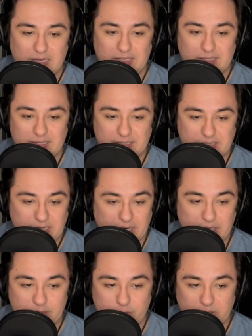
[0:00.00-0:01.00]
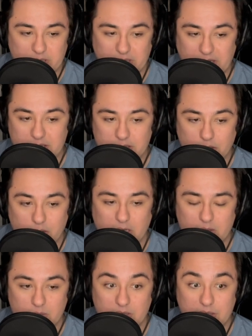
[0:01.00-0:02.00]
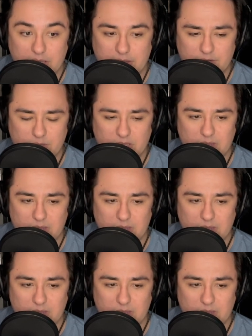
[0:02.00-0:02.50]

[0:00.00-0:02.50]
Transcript: these days because I get so unbelievably